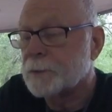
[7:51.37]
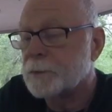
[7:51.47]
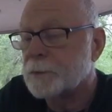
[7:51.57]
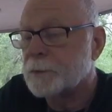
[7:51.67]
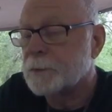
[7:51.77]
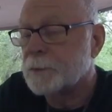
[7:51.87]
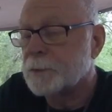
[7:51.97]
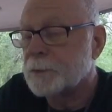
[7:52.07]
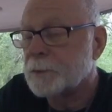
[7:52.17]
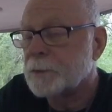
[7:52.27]

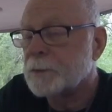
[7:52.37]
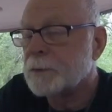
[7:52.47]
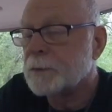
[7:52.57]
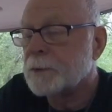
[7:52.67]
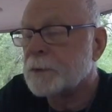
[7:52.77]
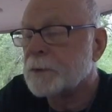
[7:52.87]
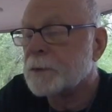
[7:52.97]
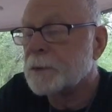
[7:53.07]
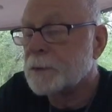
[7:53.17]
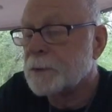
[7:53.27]

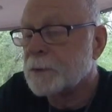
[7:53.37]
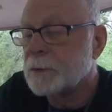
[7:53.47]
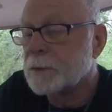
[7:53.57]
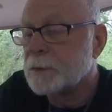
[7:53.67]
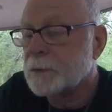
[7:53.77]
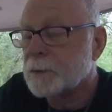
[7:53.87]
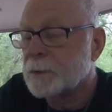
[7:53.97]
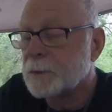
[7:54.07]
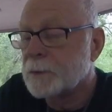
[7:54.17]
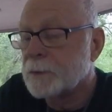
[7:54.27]

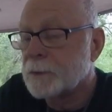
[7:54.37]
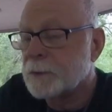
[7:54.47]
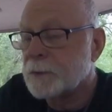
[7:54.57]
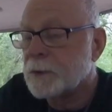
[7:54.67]
[no speech]